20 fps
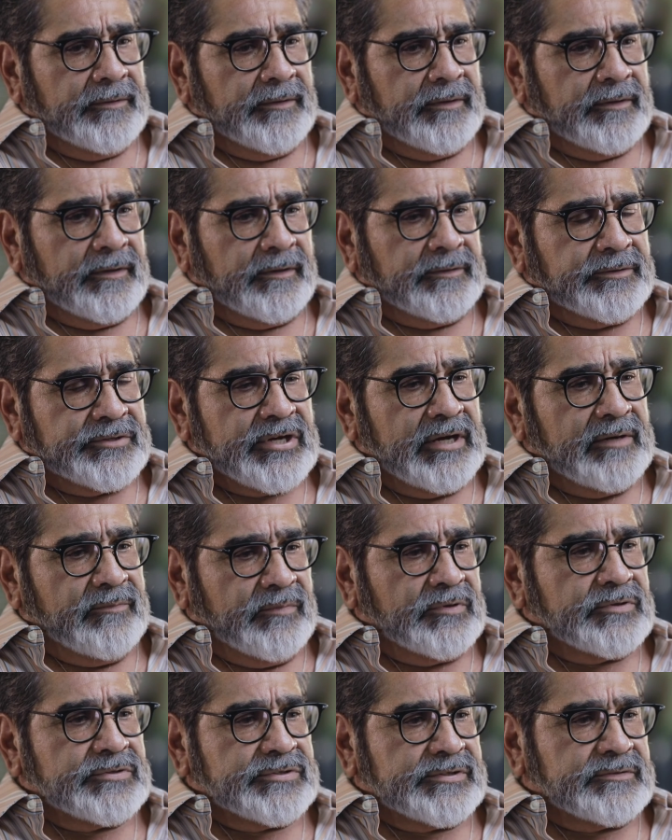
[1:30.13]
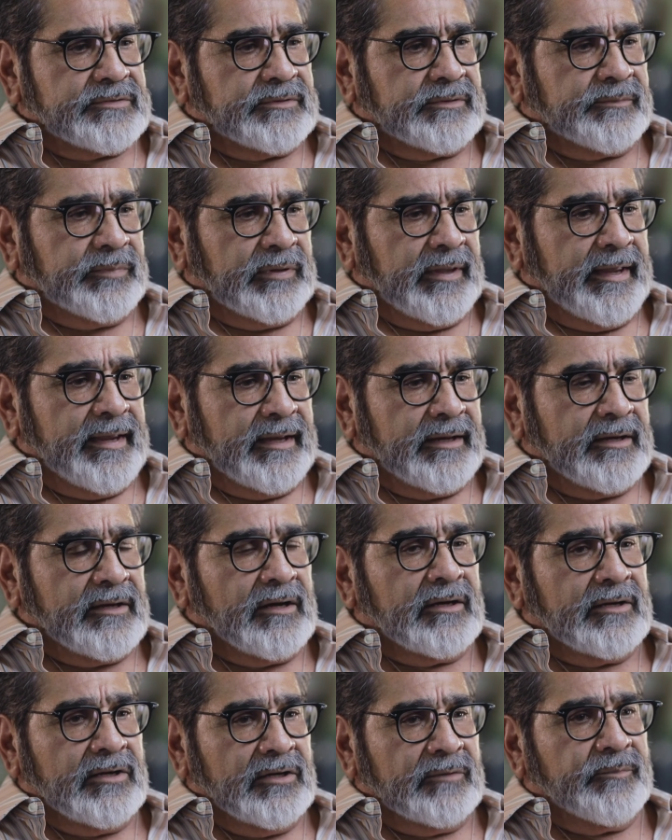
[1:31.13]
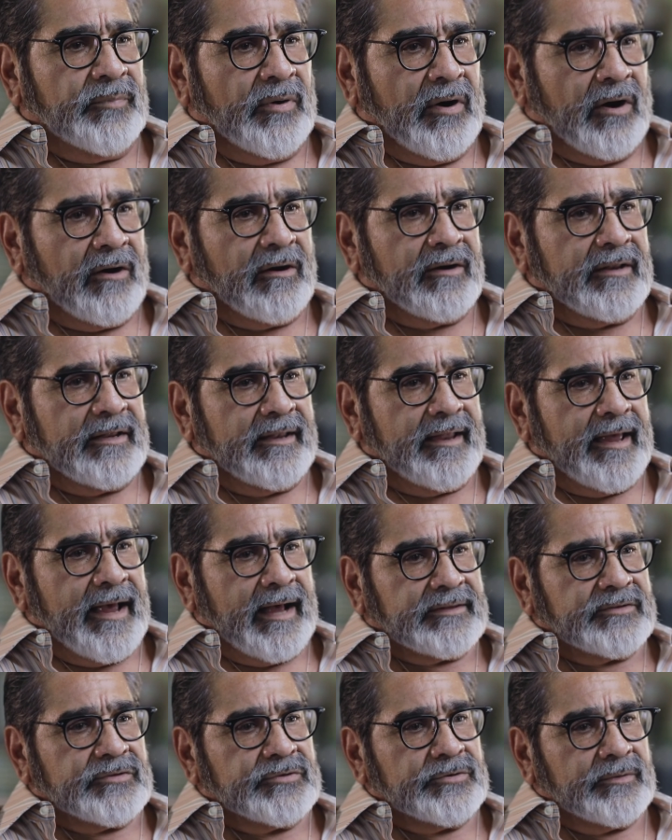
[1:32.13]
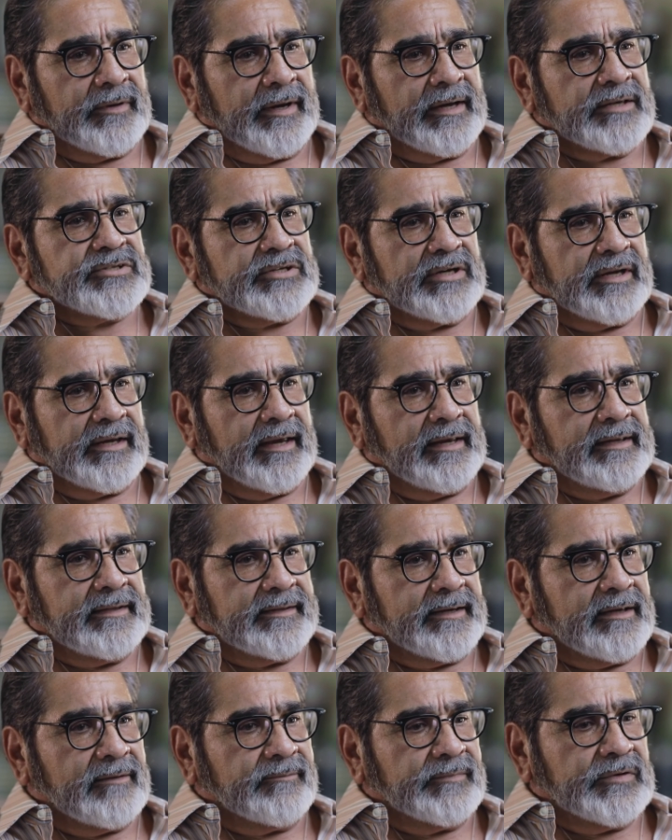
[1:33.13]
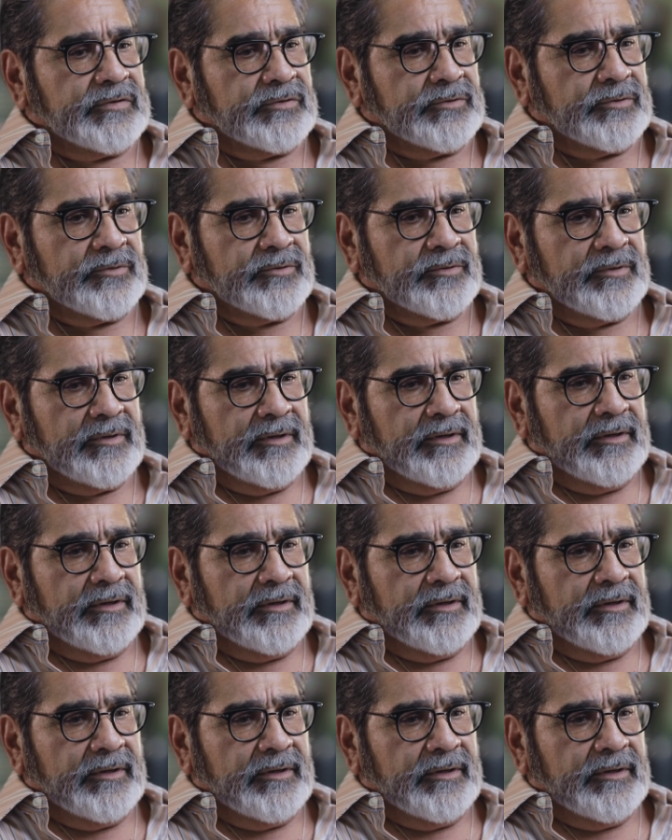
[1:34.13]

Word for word: the chambers play a good part in that to educate them to,